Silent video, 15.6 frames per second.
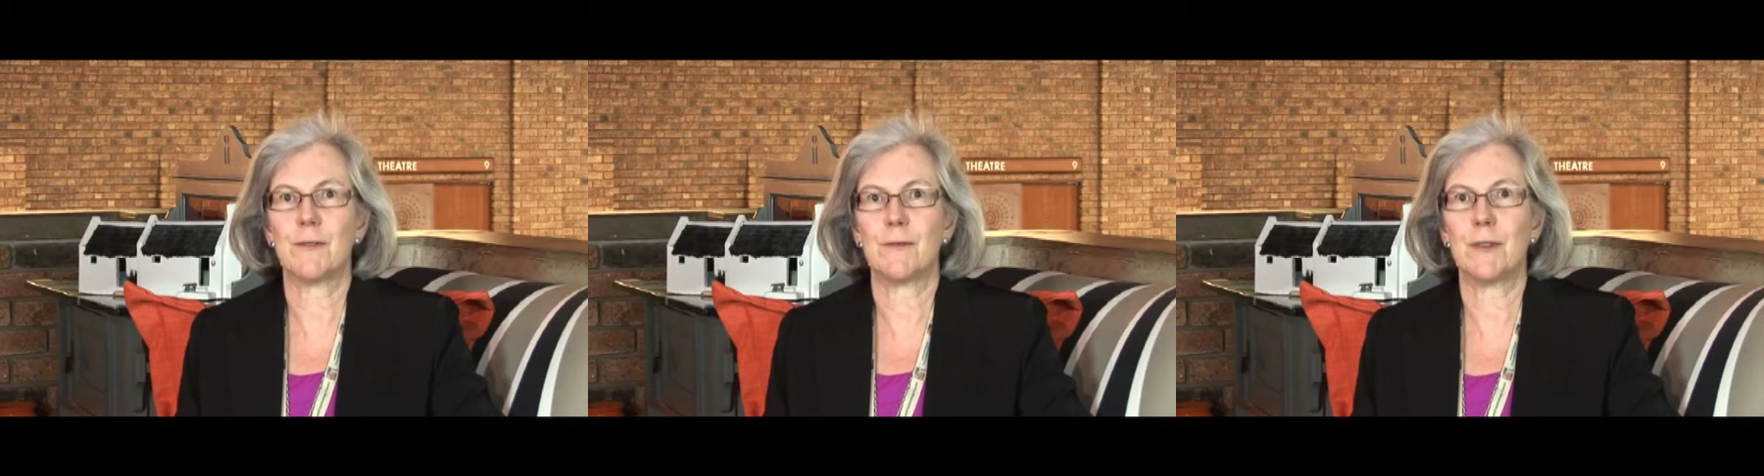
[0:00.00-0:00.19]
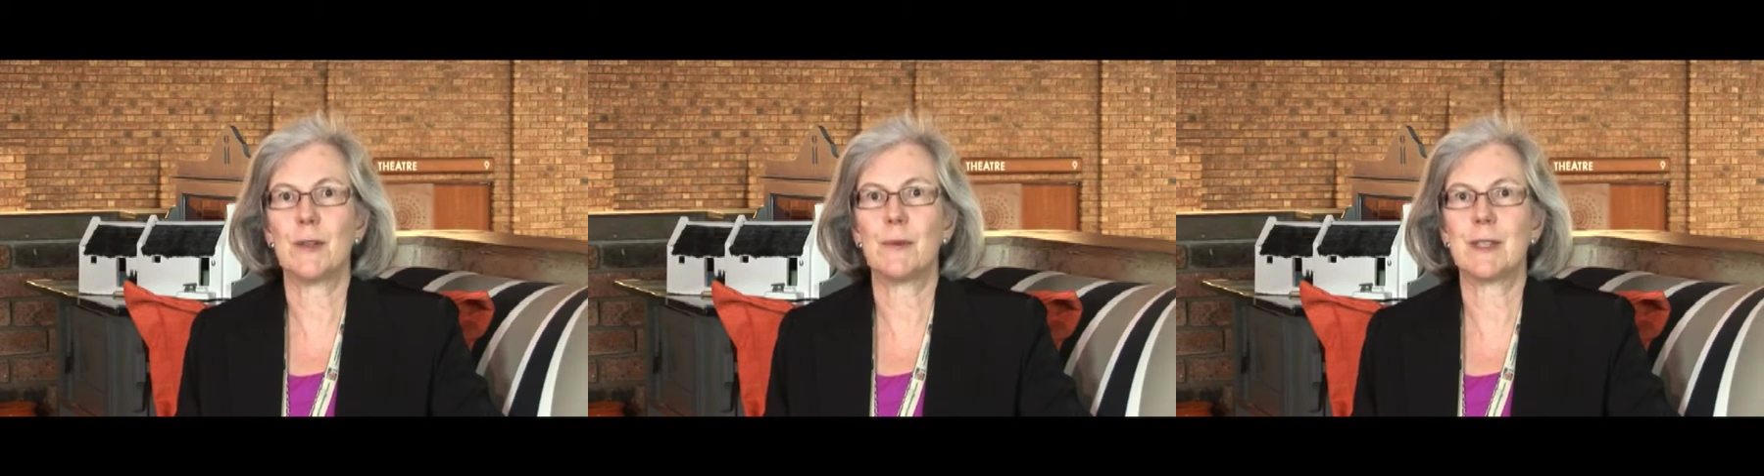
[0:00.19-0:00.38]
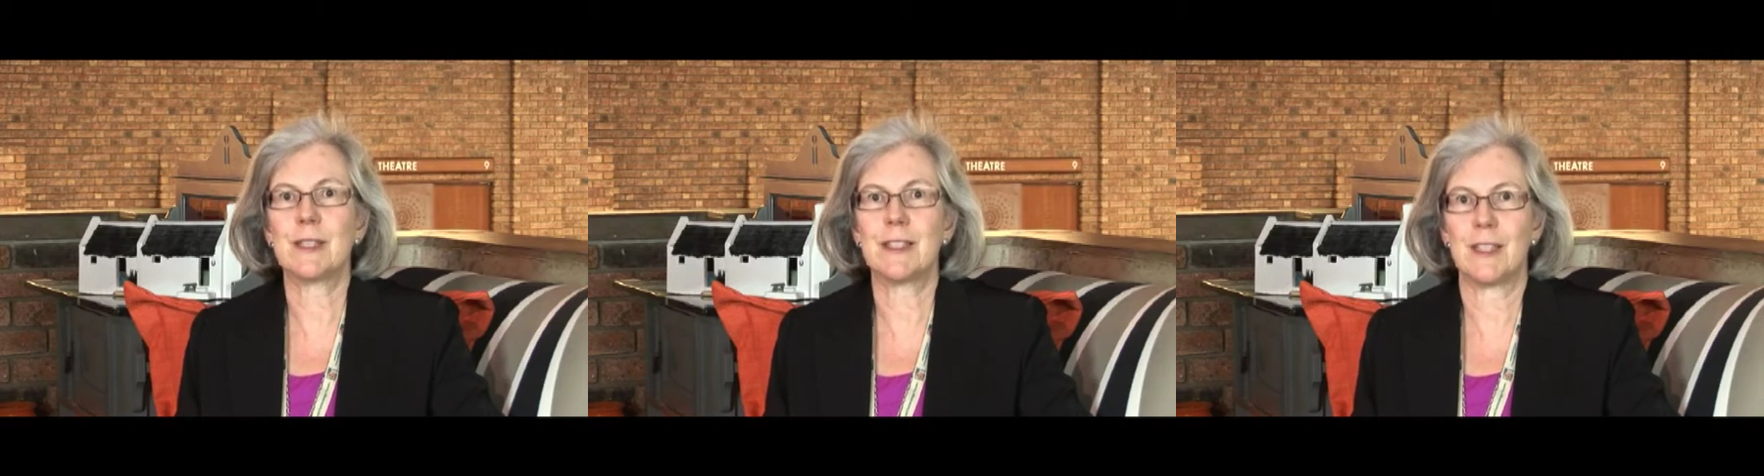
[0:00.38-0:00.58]

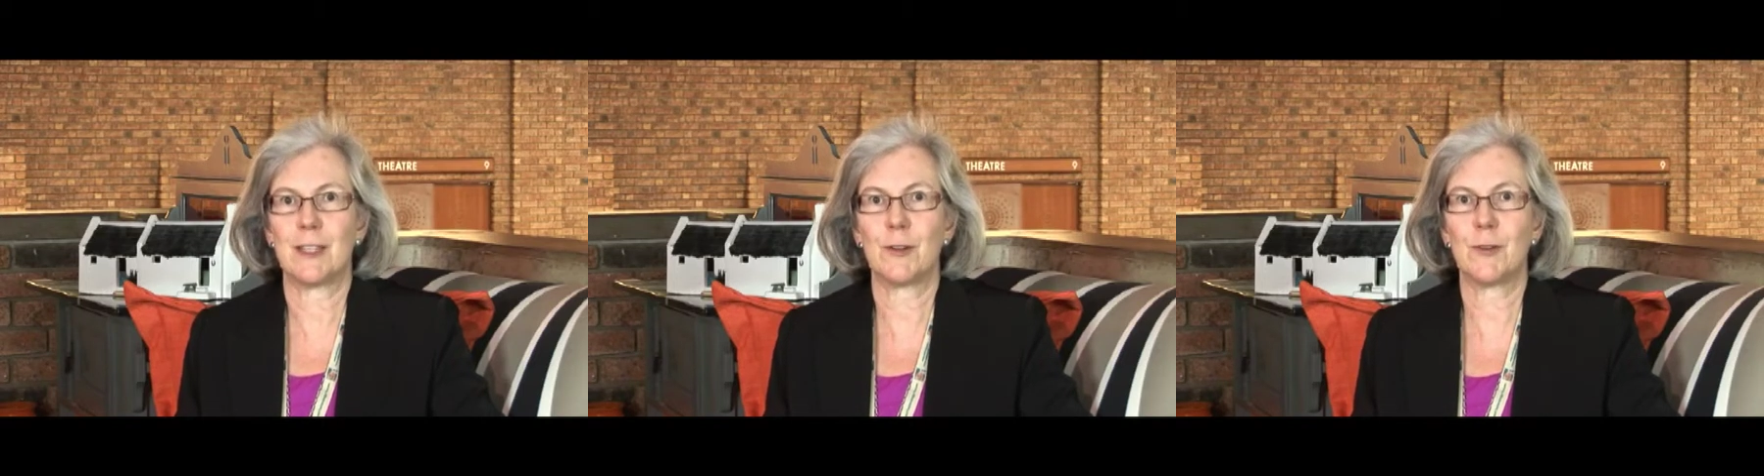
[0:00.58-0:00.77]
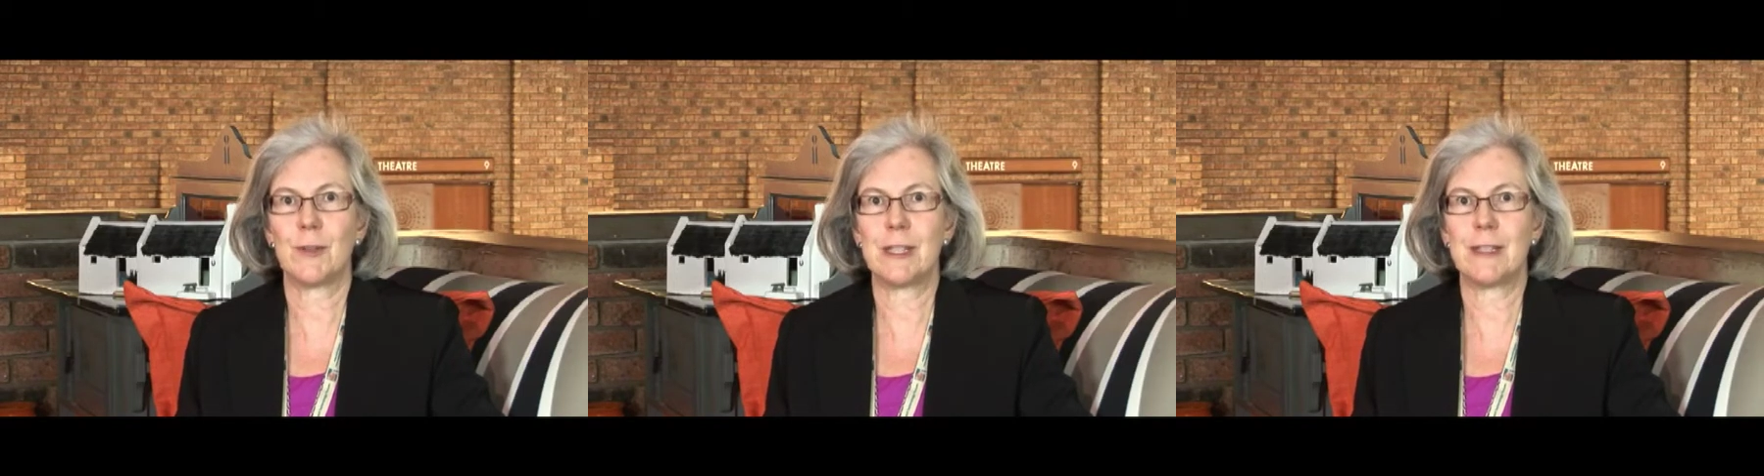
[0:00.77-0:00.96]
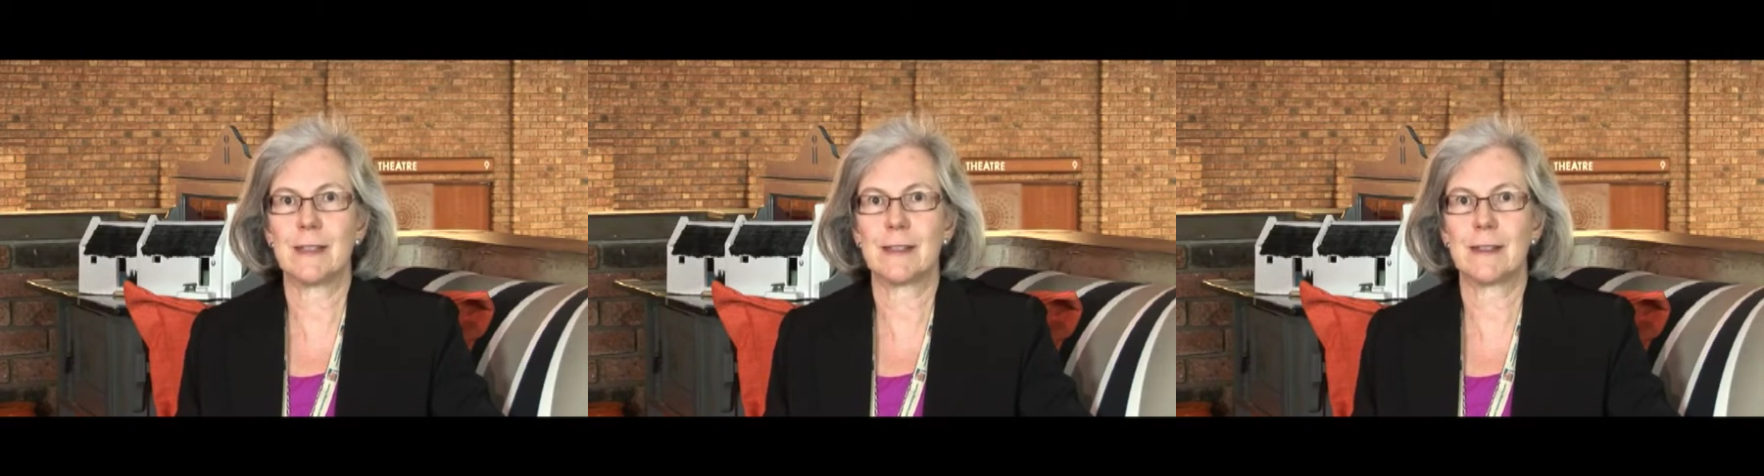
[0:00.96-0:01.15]
frequency
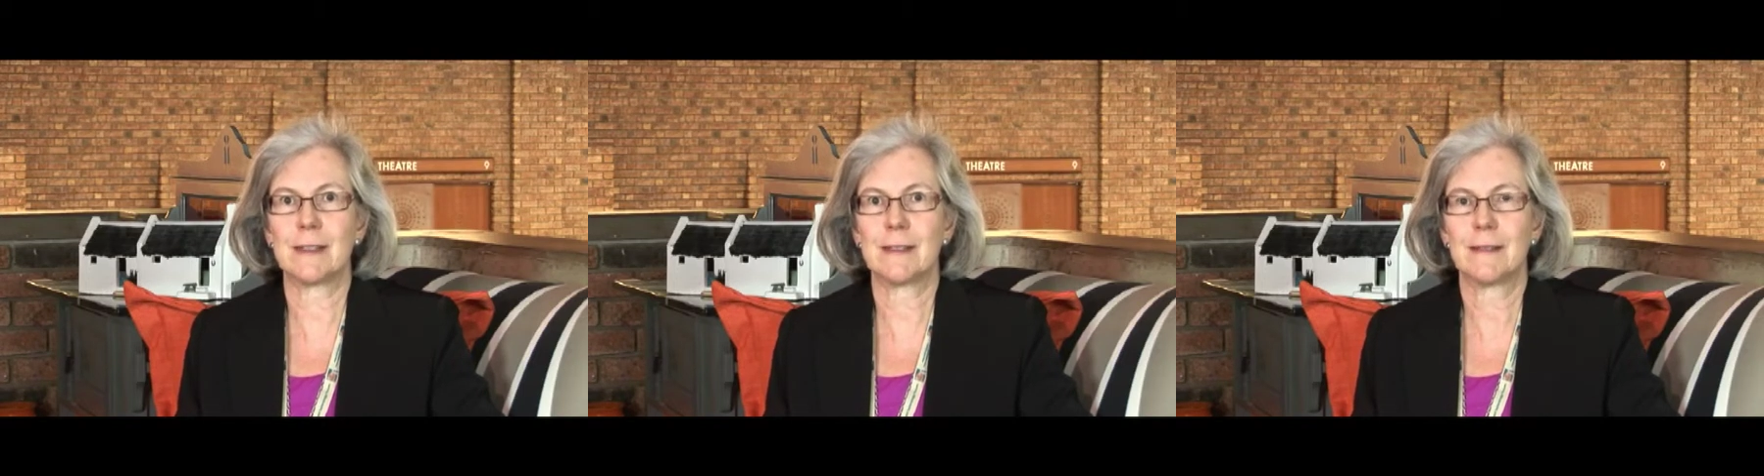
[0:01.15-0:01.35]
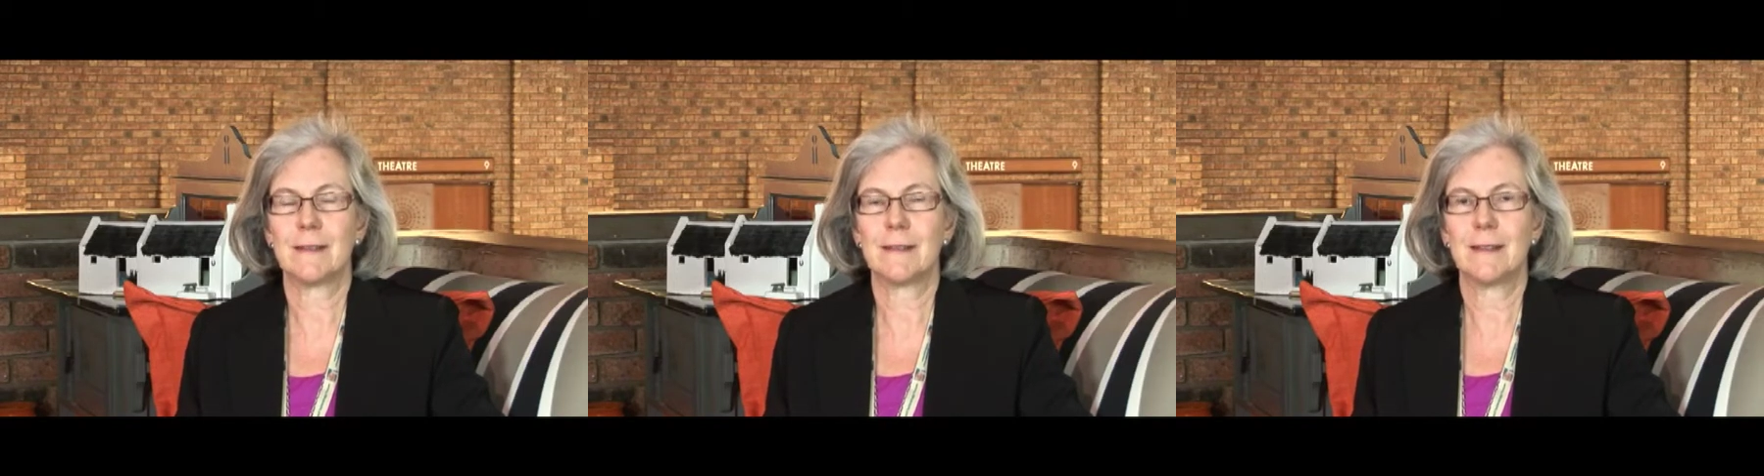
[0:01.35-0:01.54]
increases.